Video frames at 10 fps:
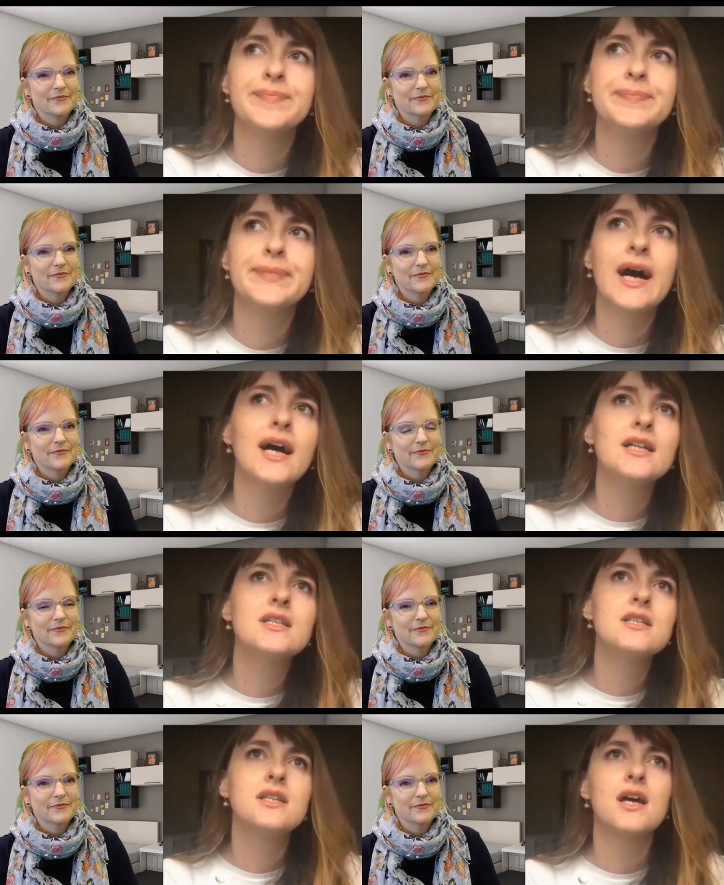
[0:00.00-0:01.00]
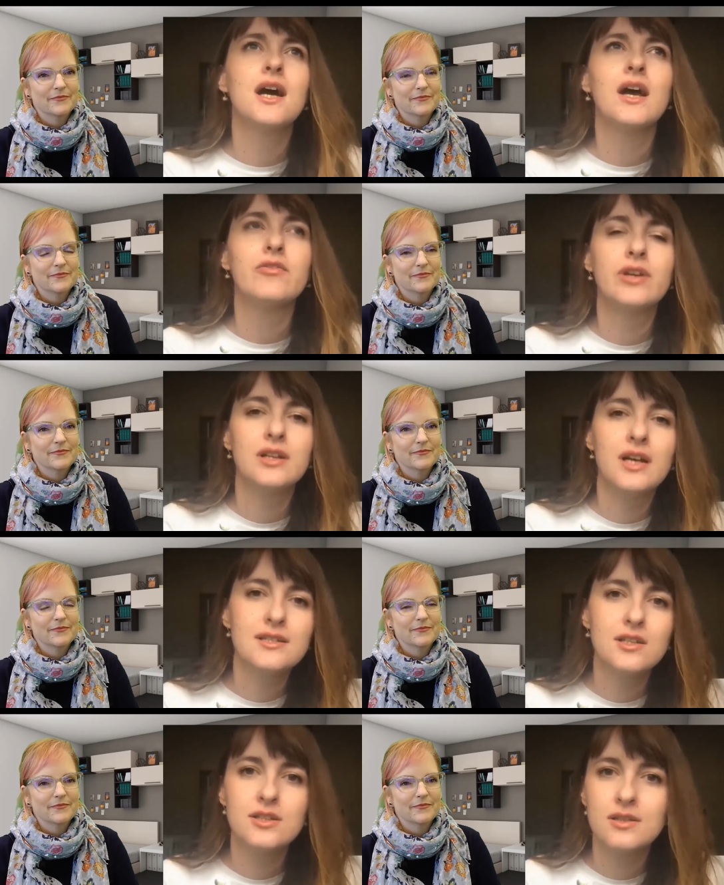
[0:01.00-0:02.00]
Speaker 1: but I realized that
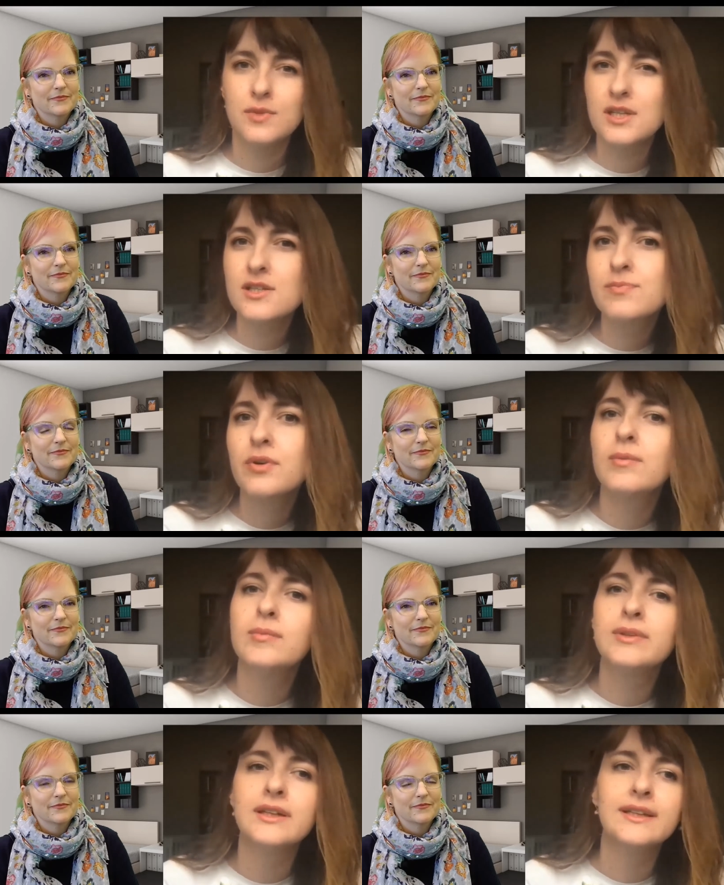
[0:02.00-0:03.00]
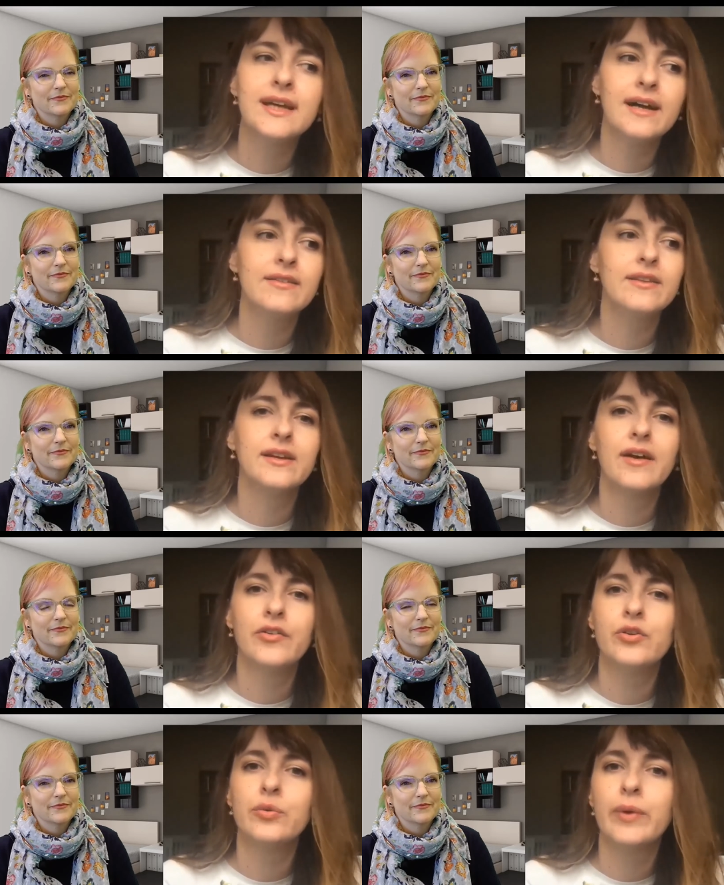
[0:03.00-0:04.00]
it's probably not the country
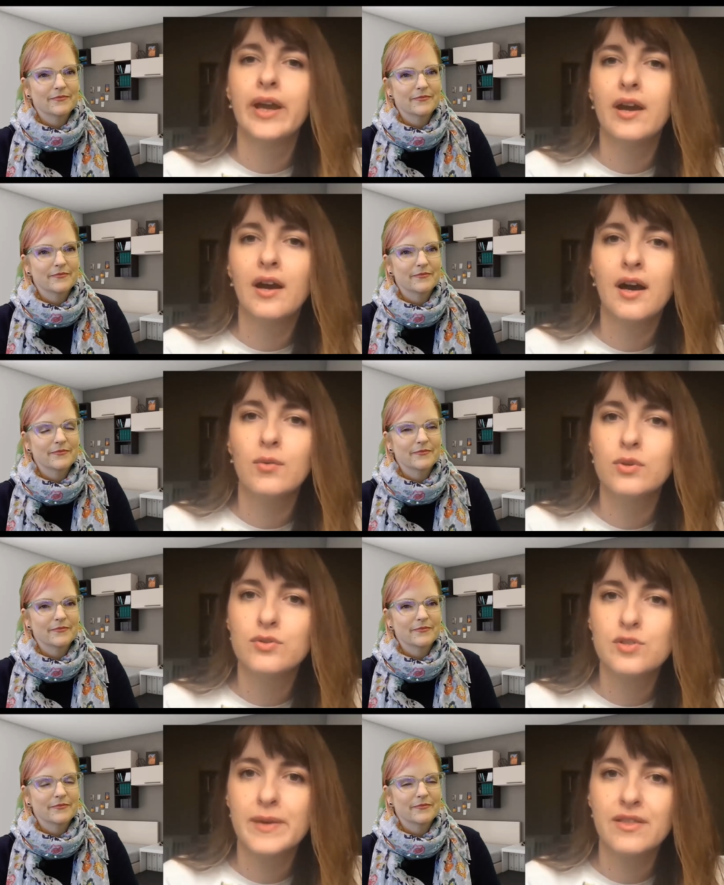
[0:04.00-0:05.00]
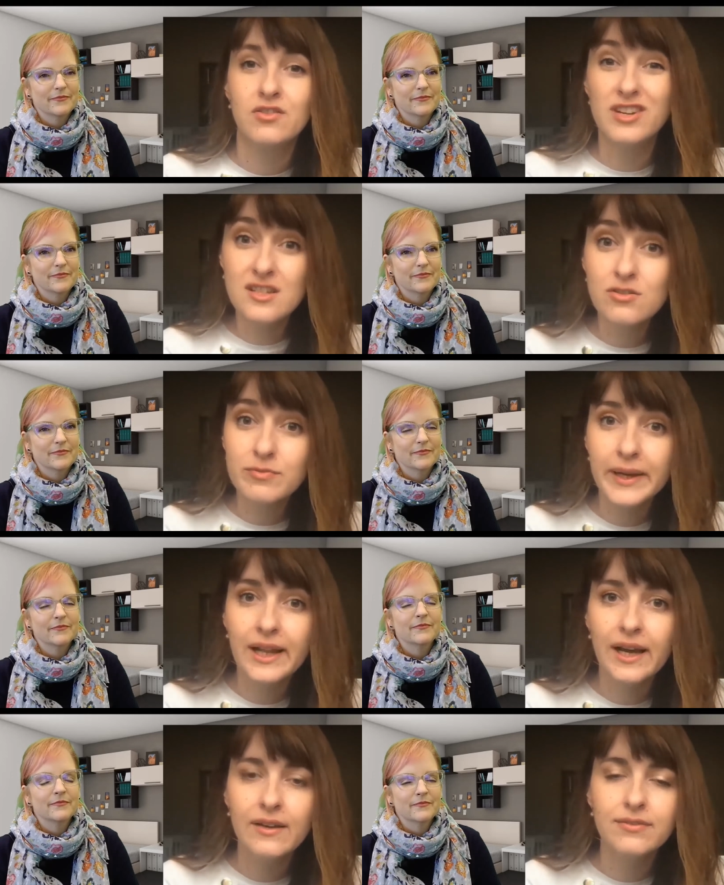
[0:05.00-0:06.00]
where I want to spend the rest of my
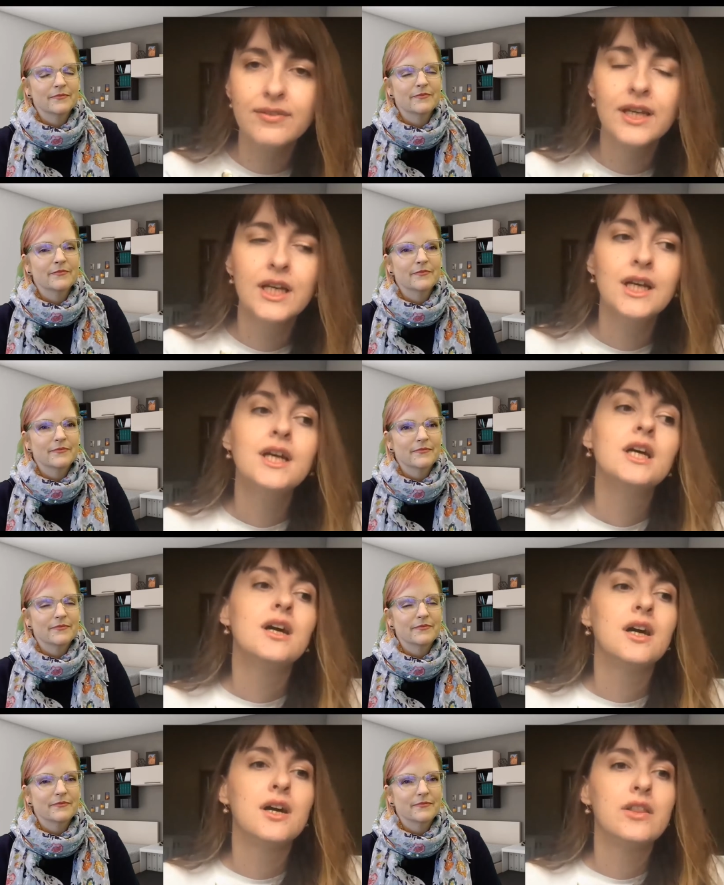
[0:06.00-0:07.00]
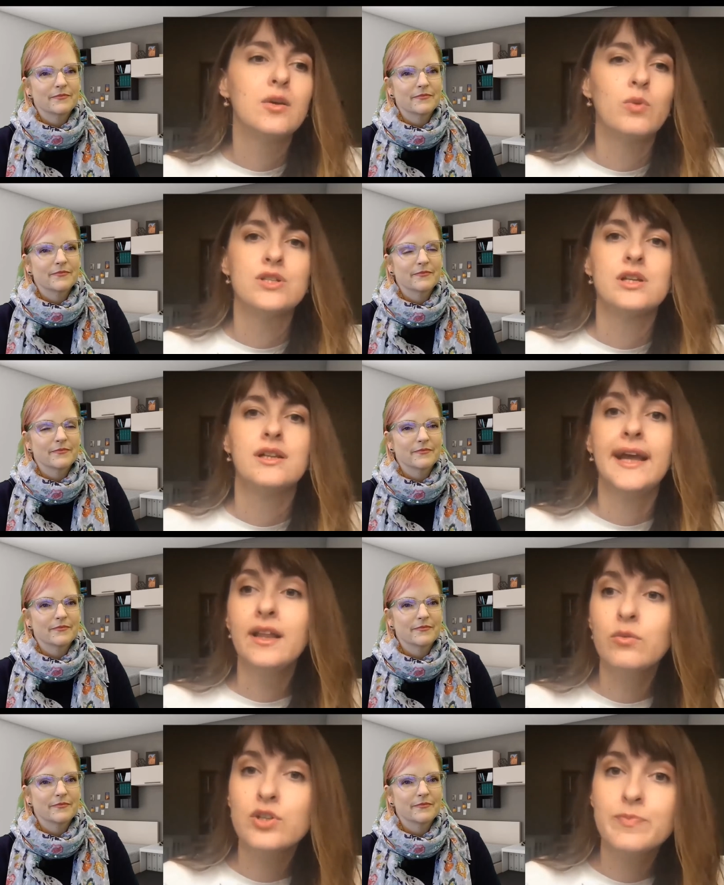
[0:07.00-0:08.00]
life. Uh, there was a
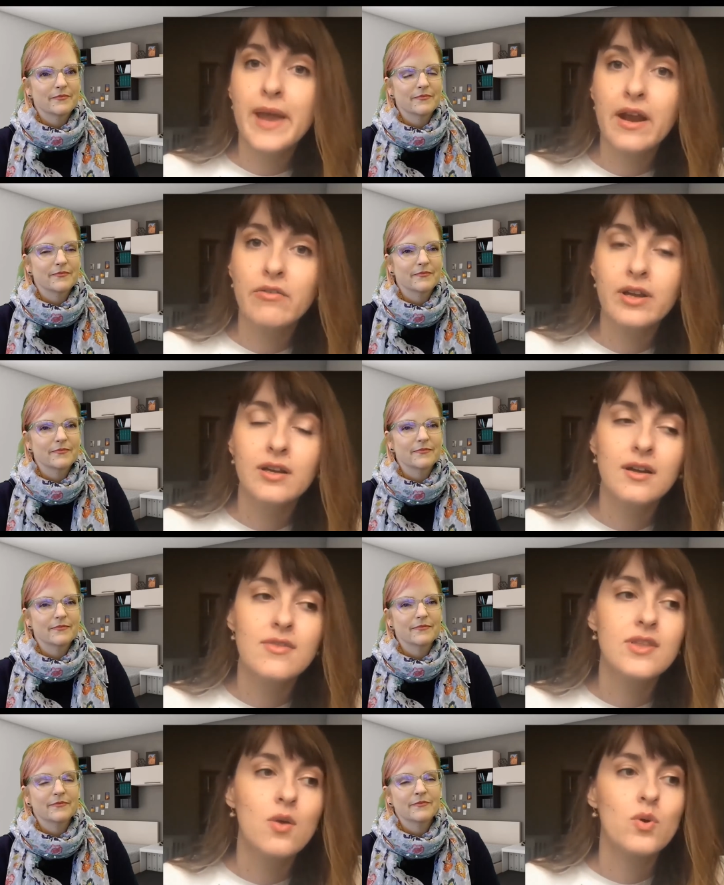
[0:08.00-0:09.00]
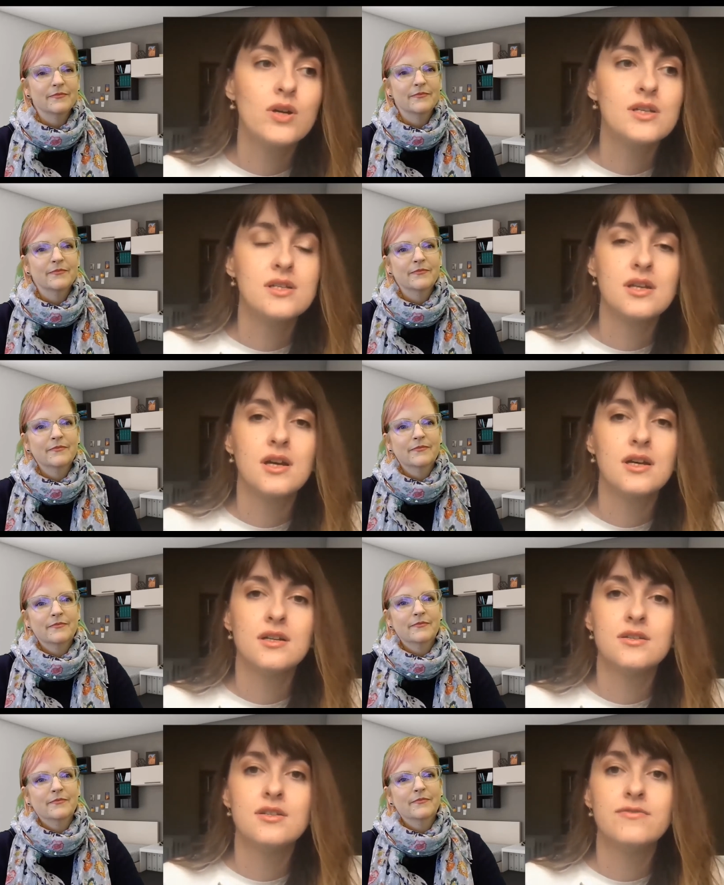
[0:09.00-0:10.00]
language barrier, there was a
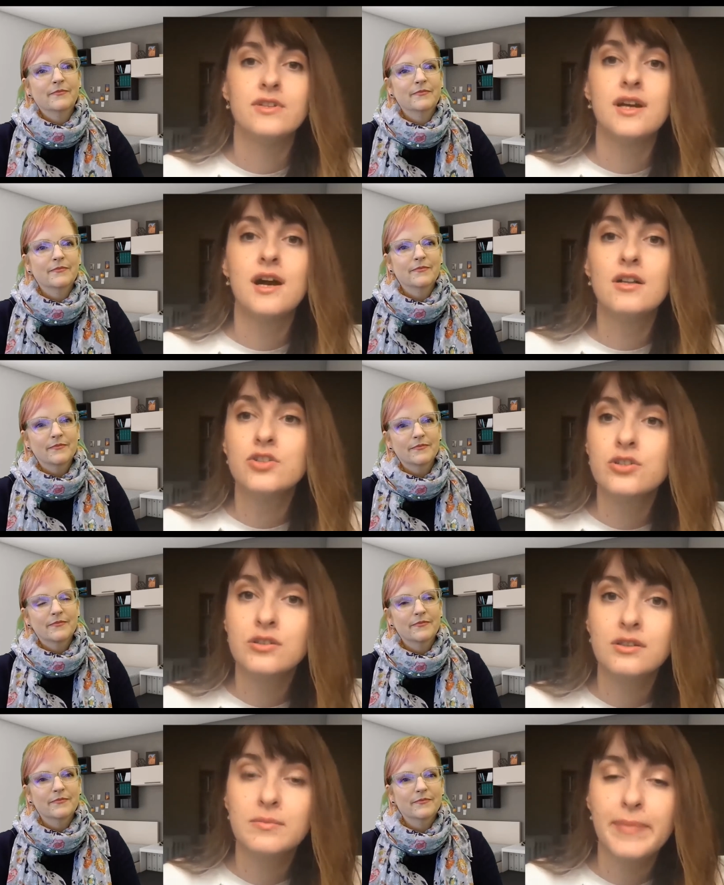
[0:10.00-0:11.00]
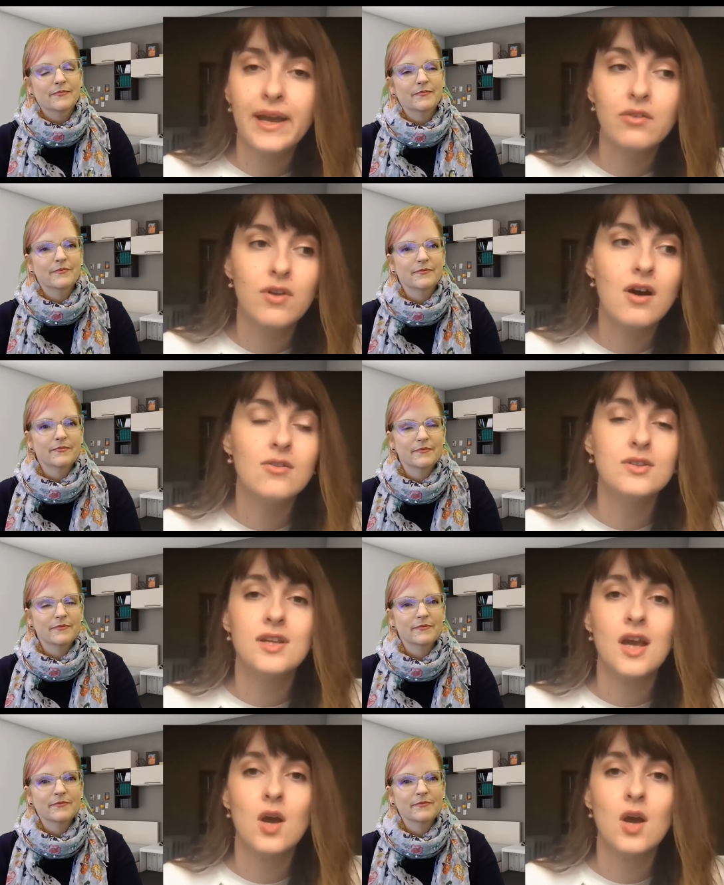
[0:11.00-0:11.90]
different cultural background, there